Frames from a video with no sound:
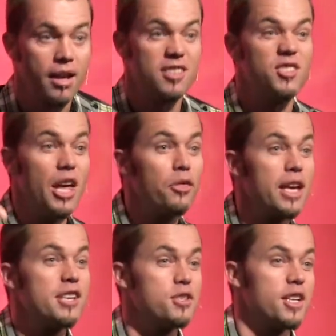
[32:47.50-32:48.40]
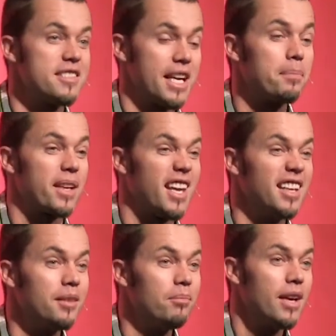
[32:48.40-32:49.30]
because they think he's going to set up the
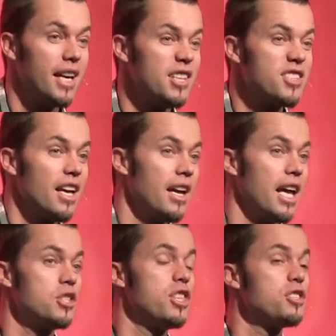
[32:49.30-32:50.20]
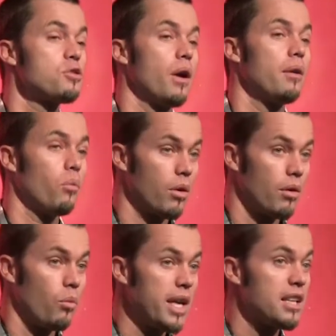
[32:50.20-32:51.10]
kingdom. He's, this is right,
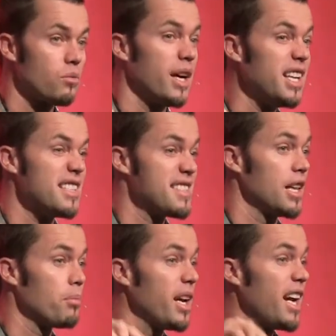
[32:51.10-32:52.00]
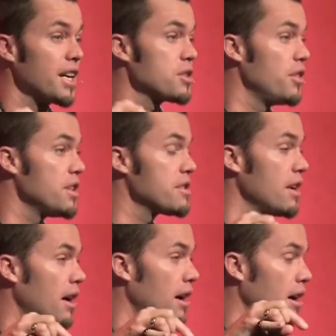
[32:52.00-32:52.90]
we get ready to celebrate it actually this,
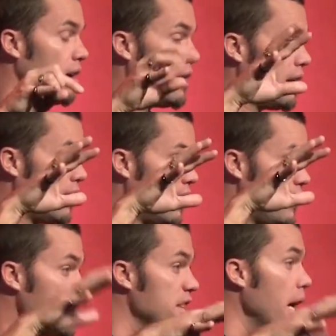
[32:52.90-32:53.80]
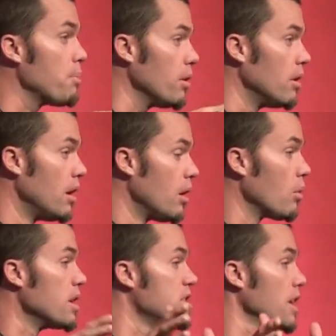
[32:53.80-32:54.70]
uh, this April.
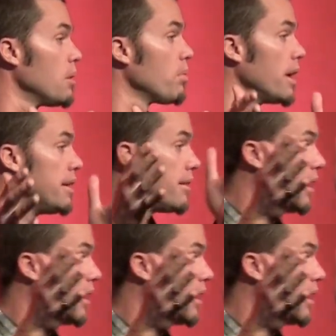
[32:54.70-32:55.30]
We're going to celebrate